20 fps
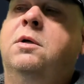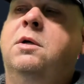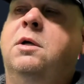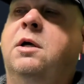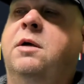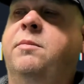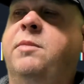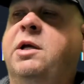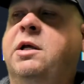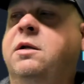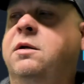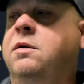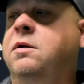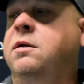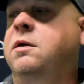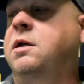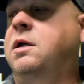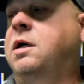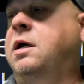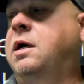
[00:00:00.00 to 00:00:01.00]
I
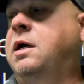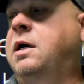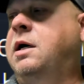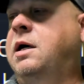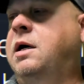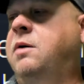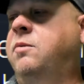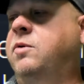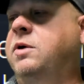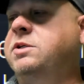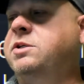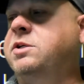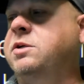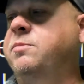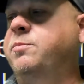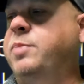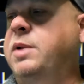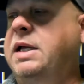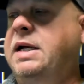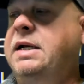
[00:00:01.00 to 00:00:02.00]
mean, I
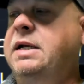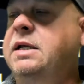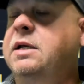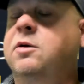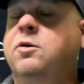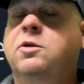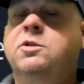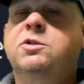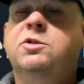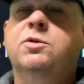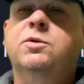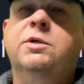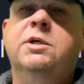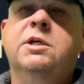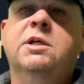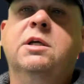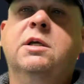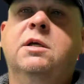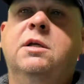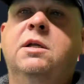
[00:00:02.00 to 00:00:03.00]
wasn't planning on
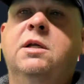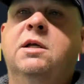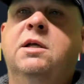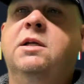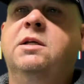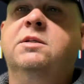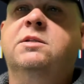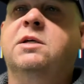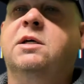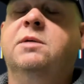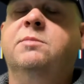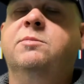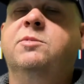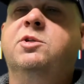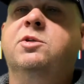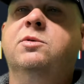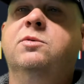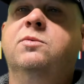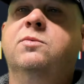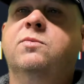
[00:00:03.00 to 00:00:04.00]
doing it anytime
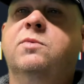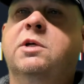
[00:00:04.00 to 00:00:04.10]
soon,